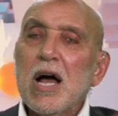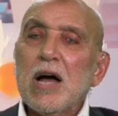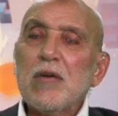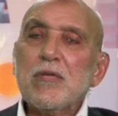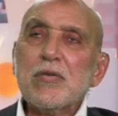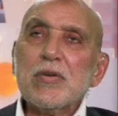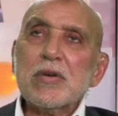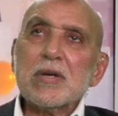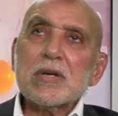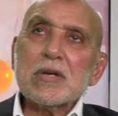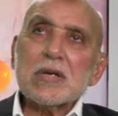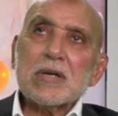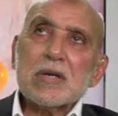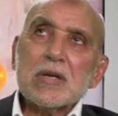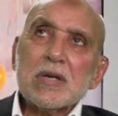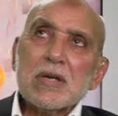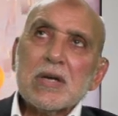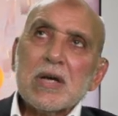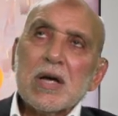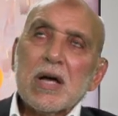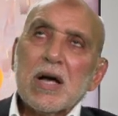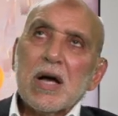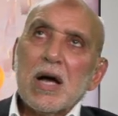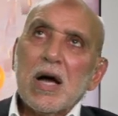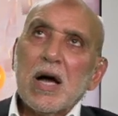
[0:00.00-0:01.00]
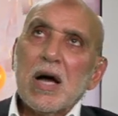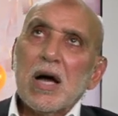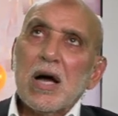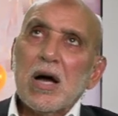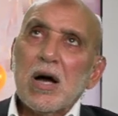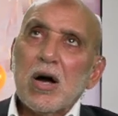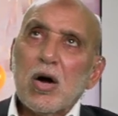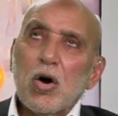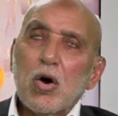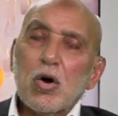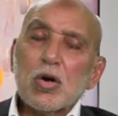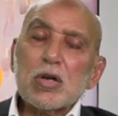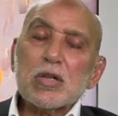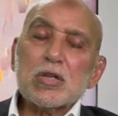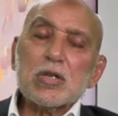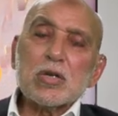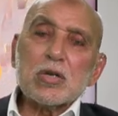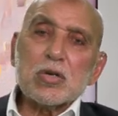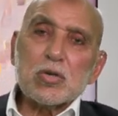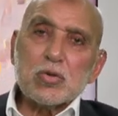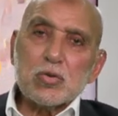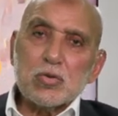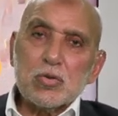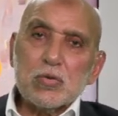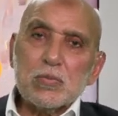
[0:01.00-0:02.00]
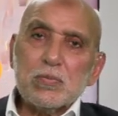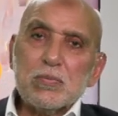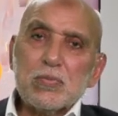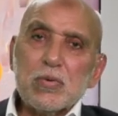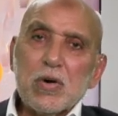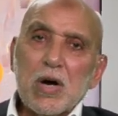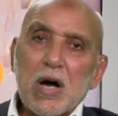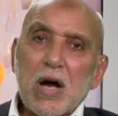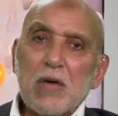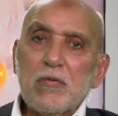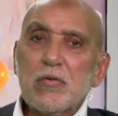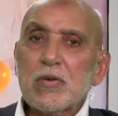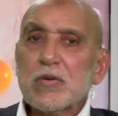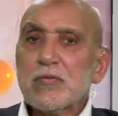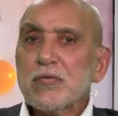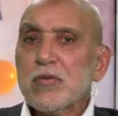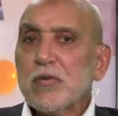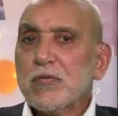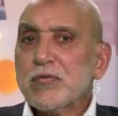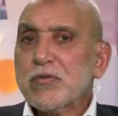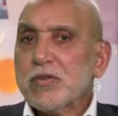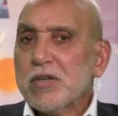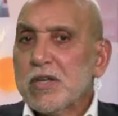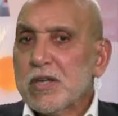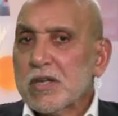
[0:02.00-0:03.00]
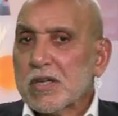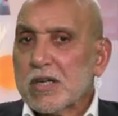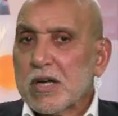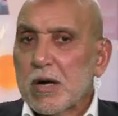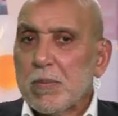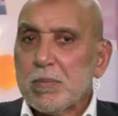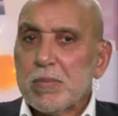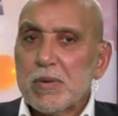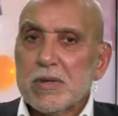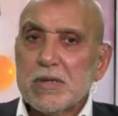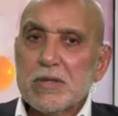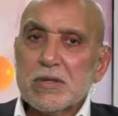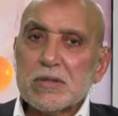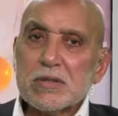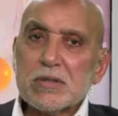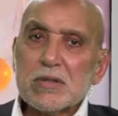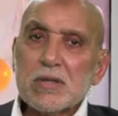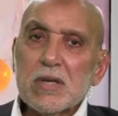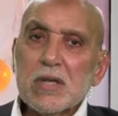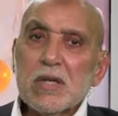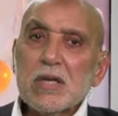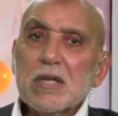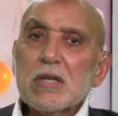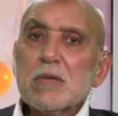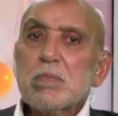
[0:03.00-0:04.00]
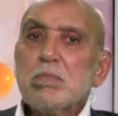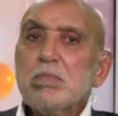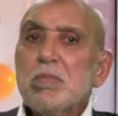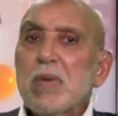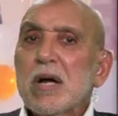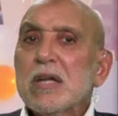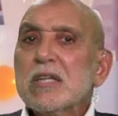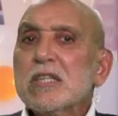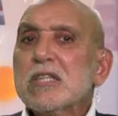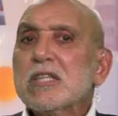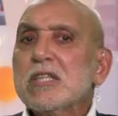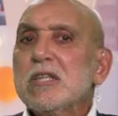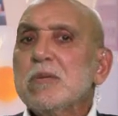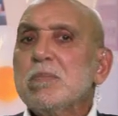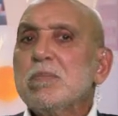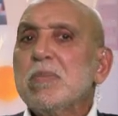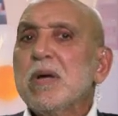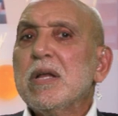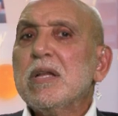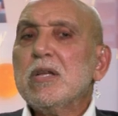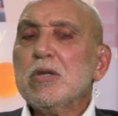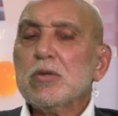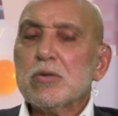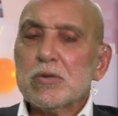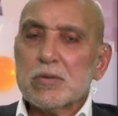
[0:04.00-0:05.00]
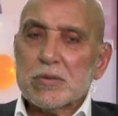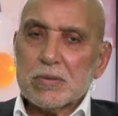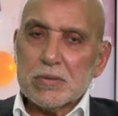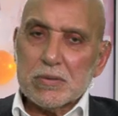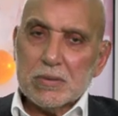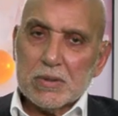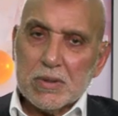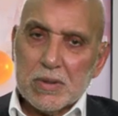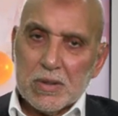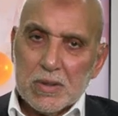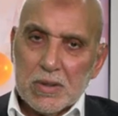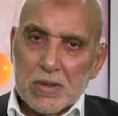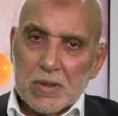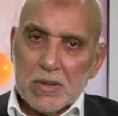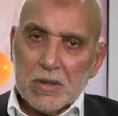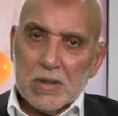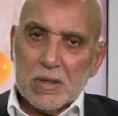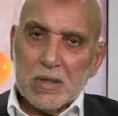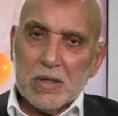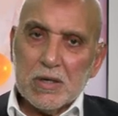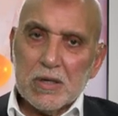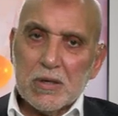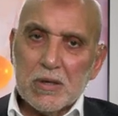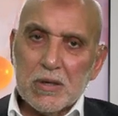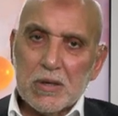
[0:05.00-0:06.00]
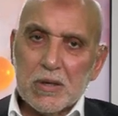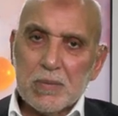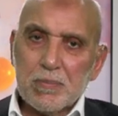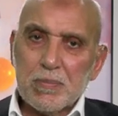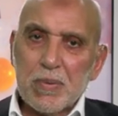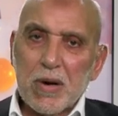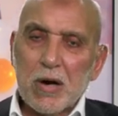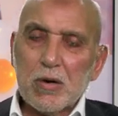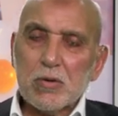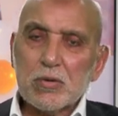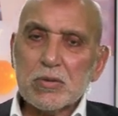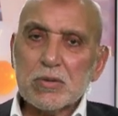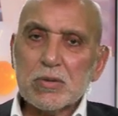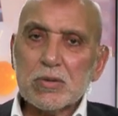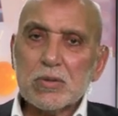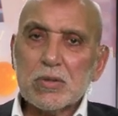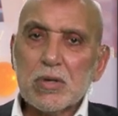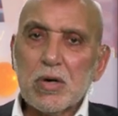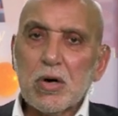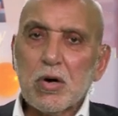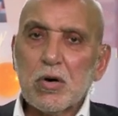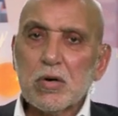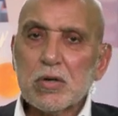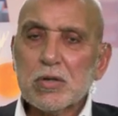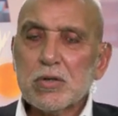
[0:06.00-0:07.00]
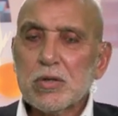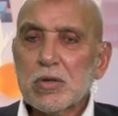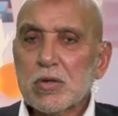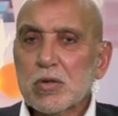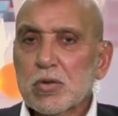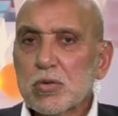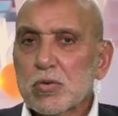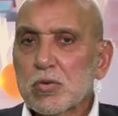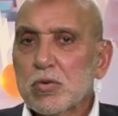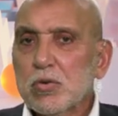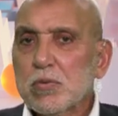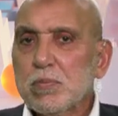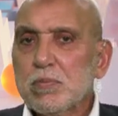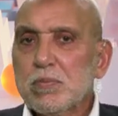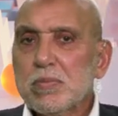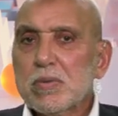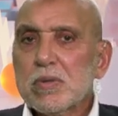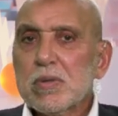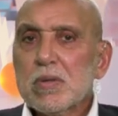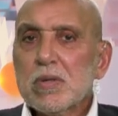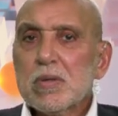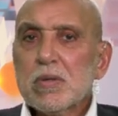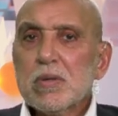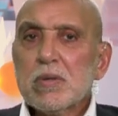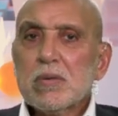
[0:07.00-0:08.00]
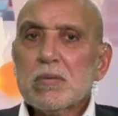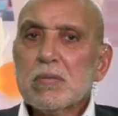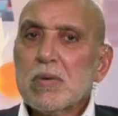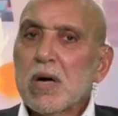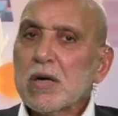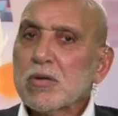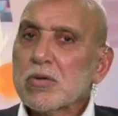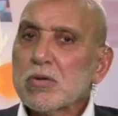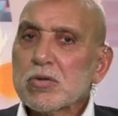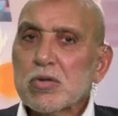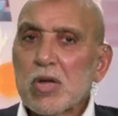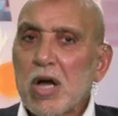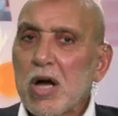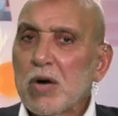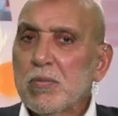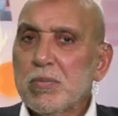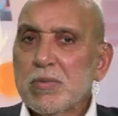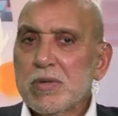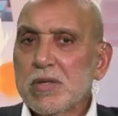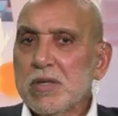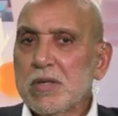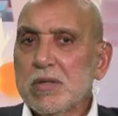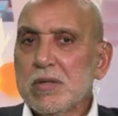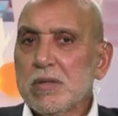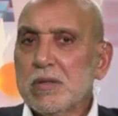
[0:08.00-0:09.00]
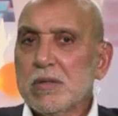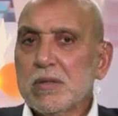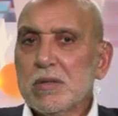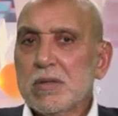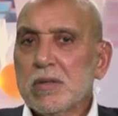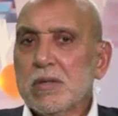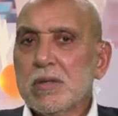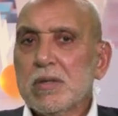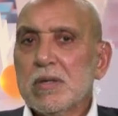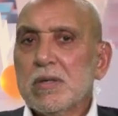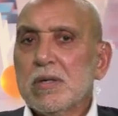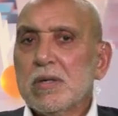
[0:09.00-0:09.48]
having a holding group, having 15 companies, multi-billion pound holding group. I don't know how many,